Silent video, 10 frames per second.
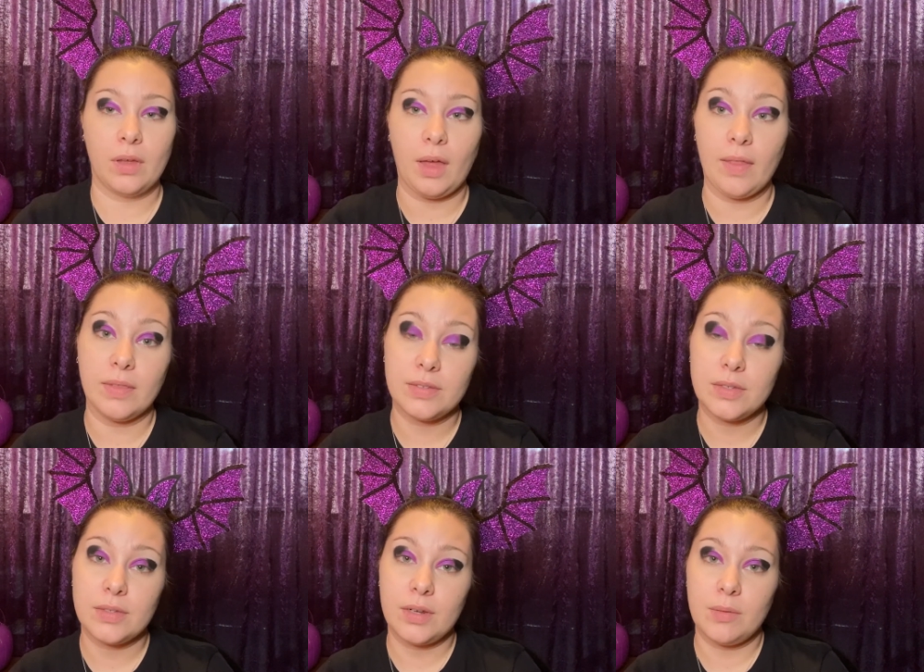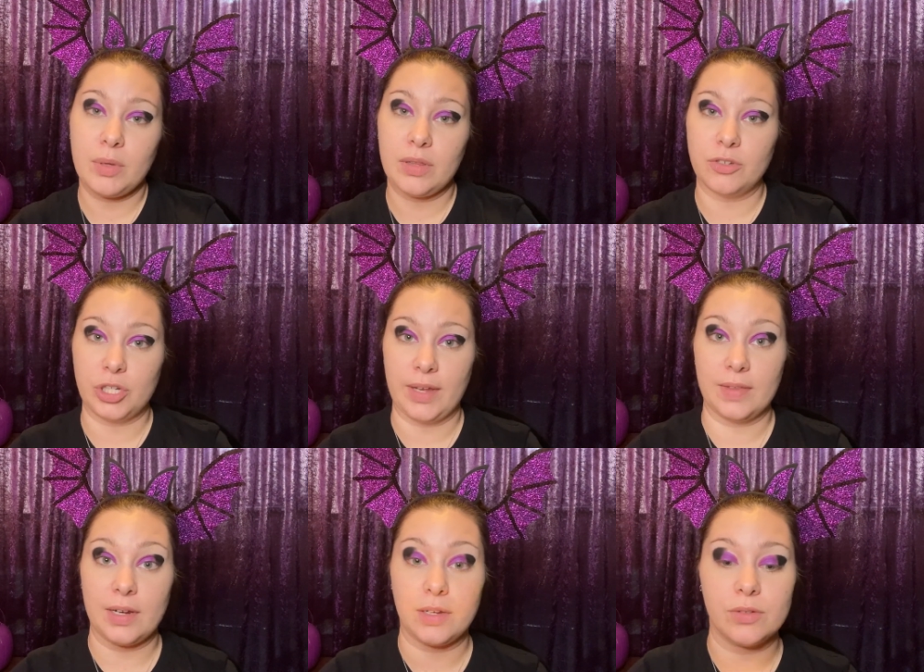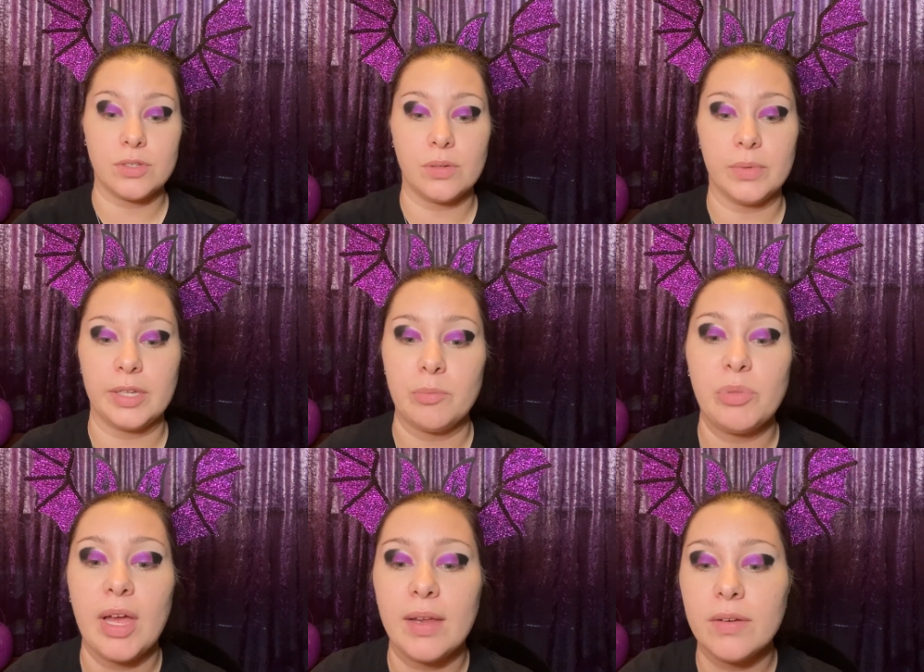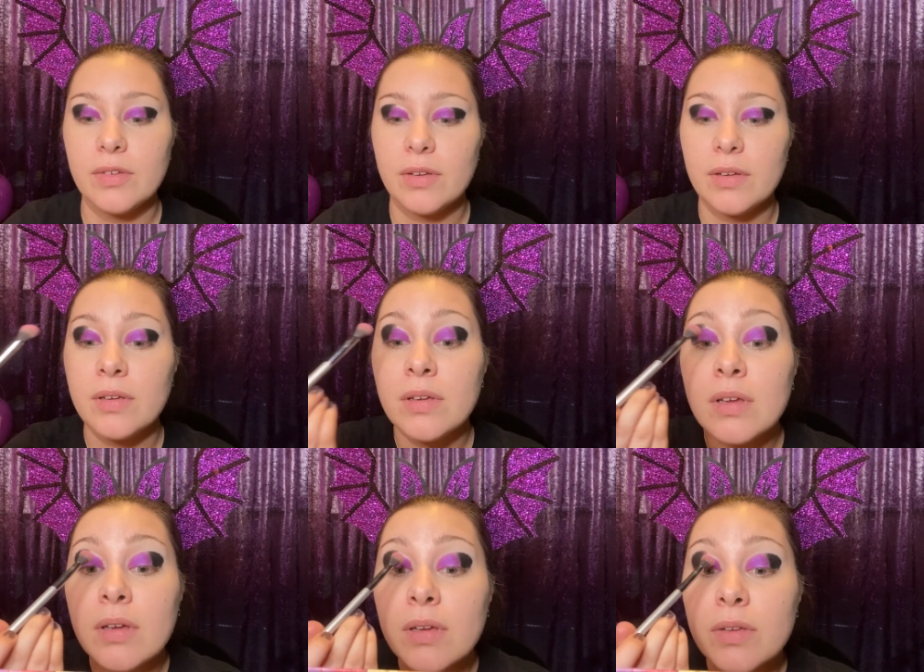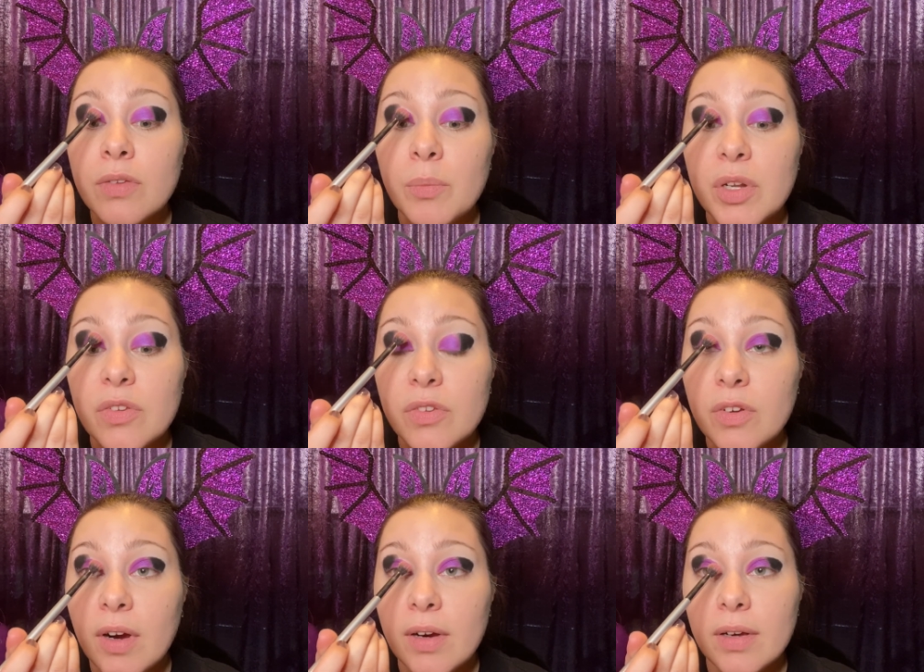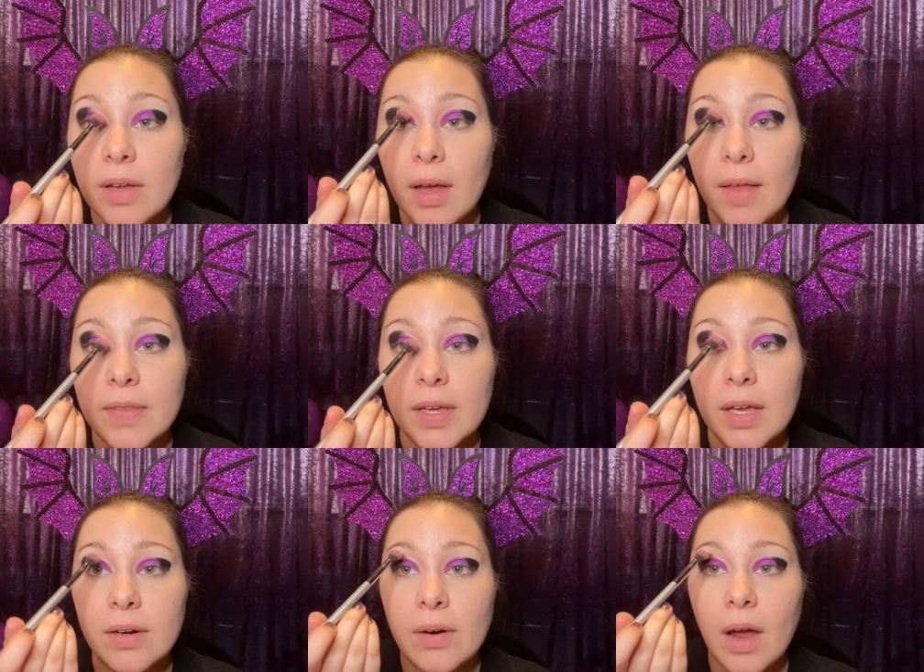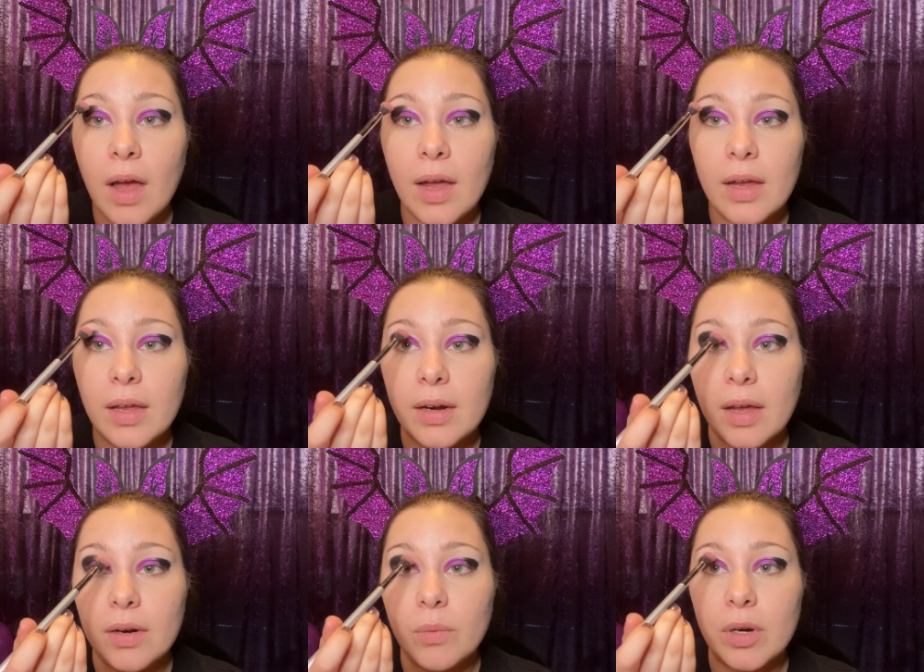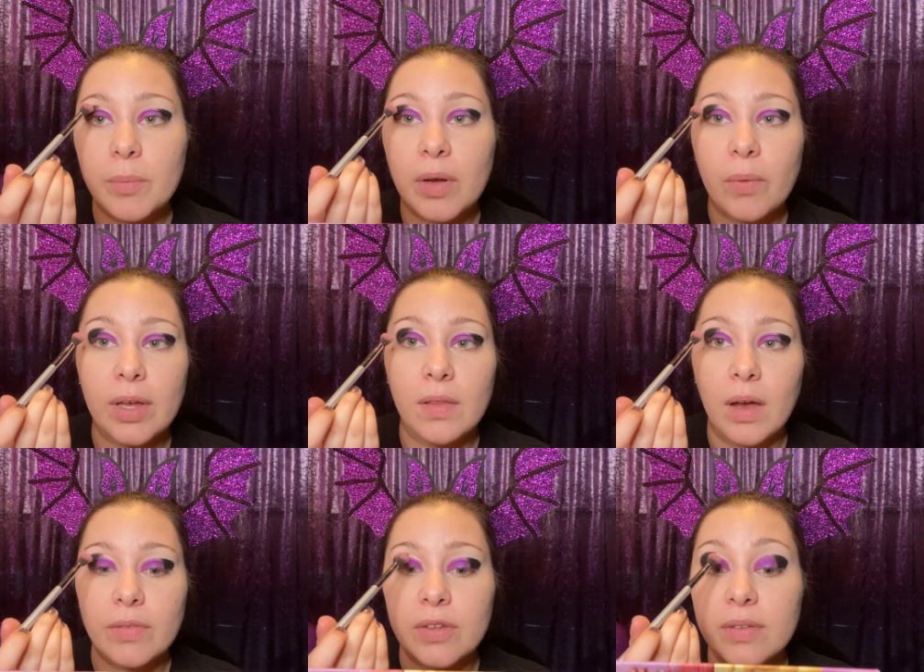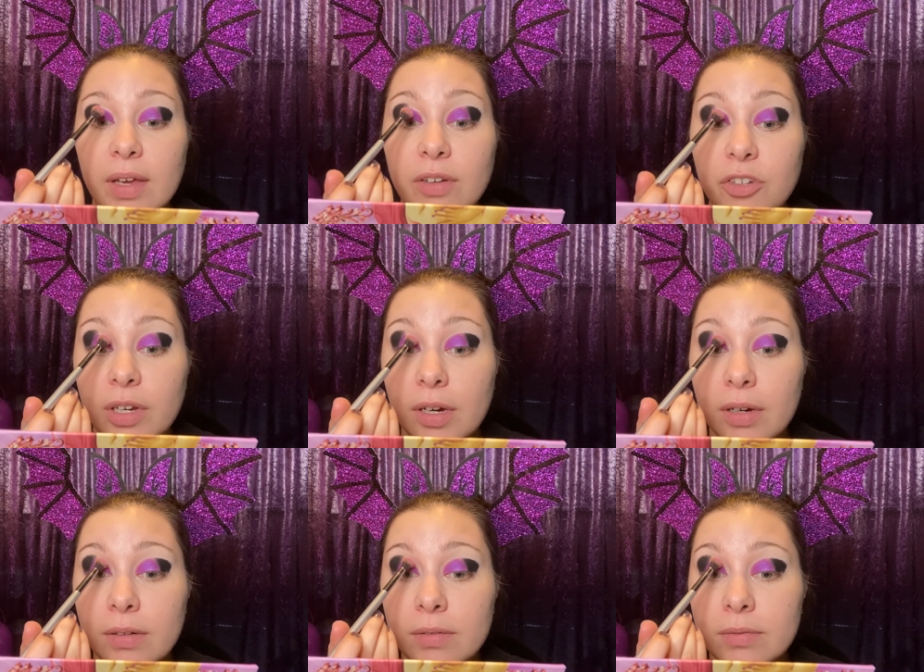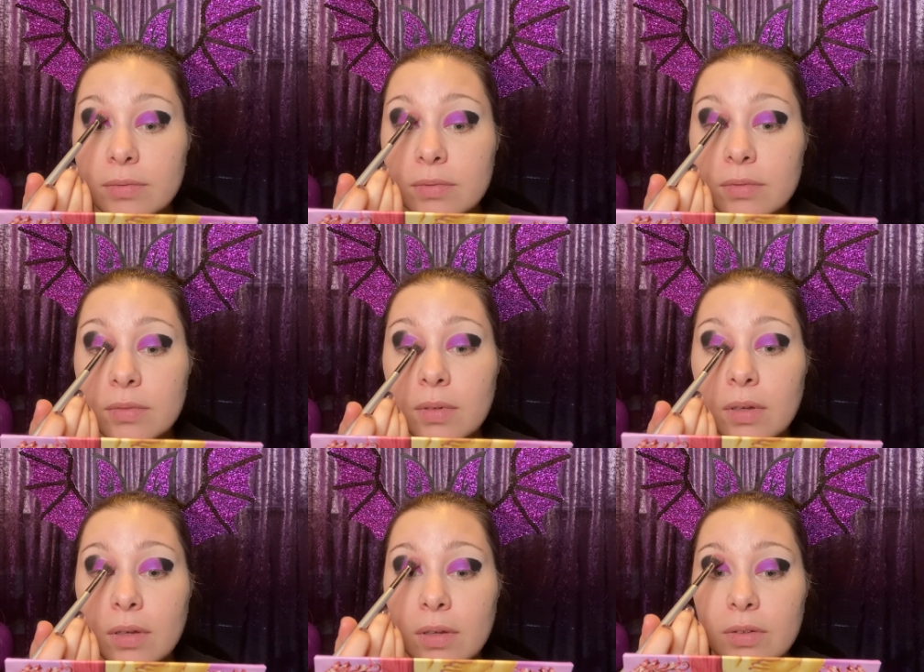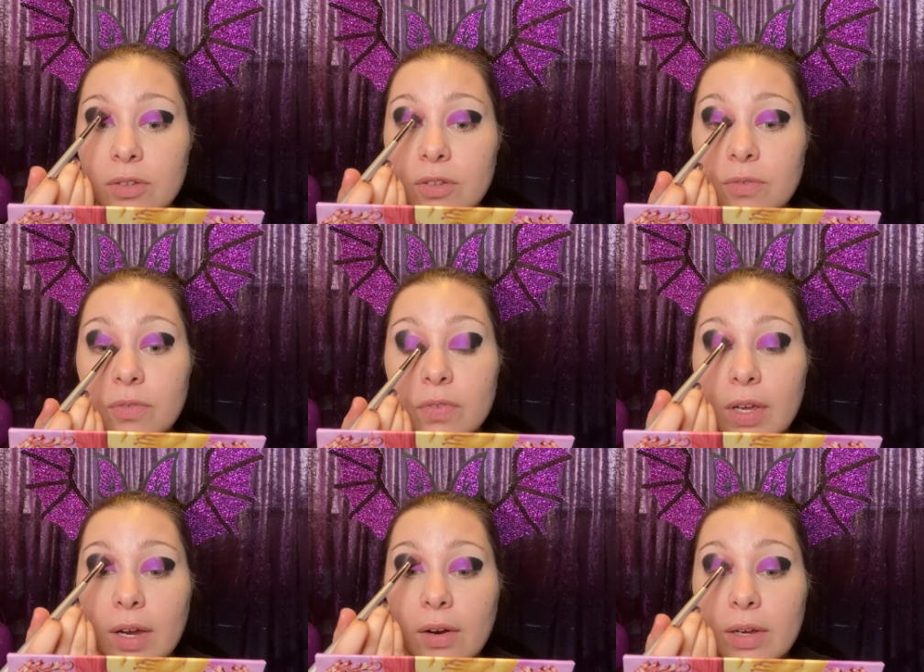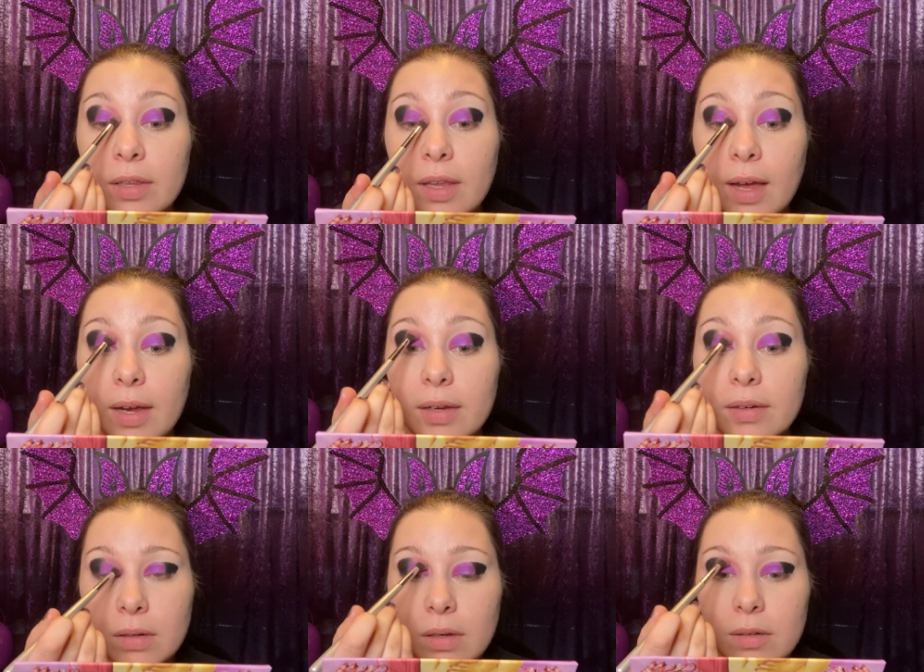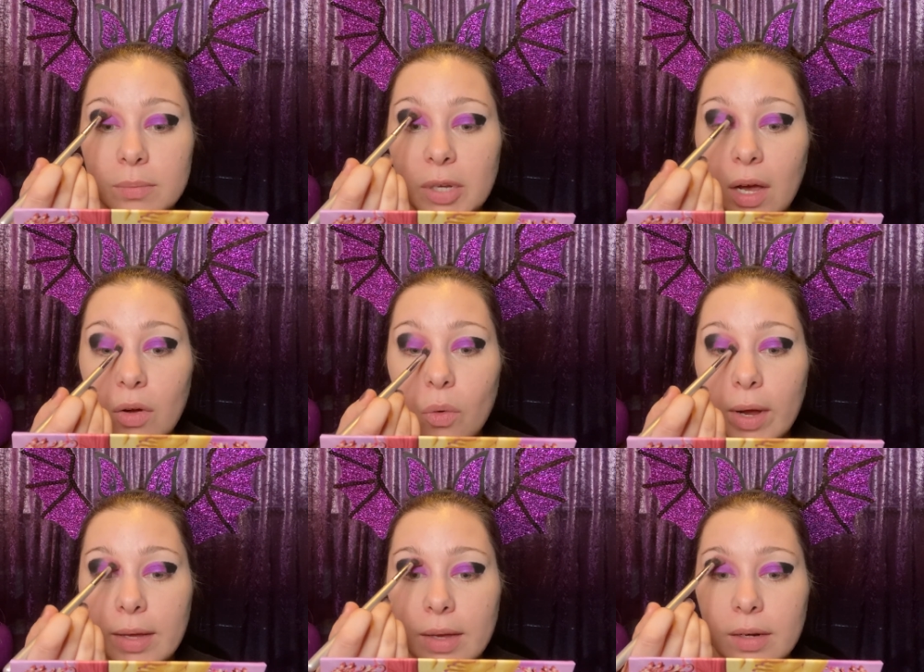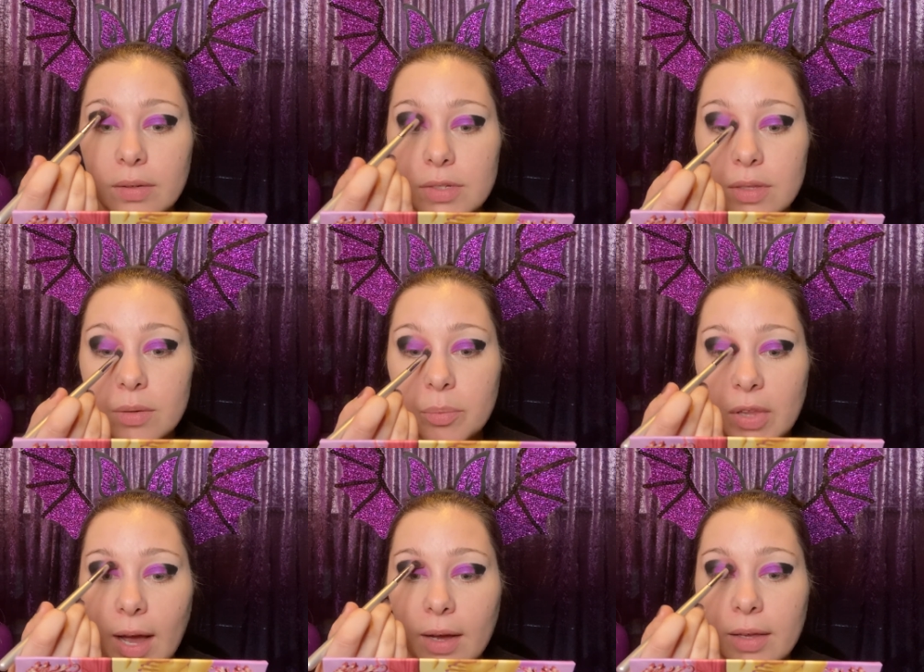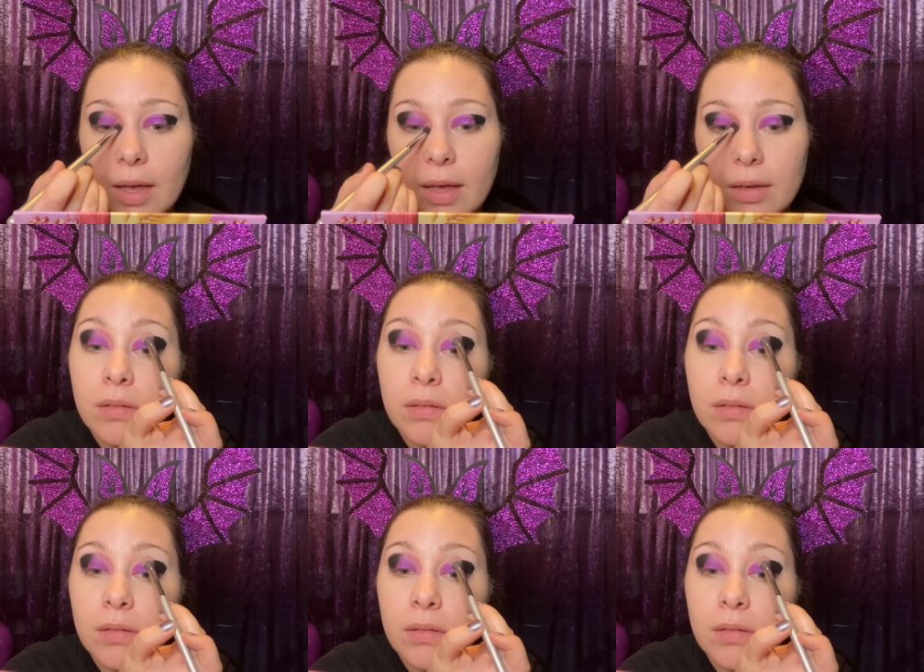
And this is going to be the shade that I use to really blend. So I'm going to start at the inner eye and kind of work my way along this edge here. Just a very light. I'm not quite getting to the black yet,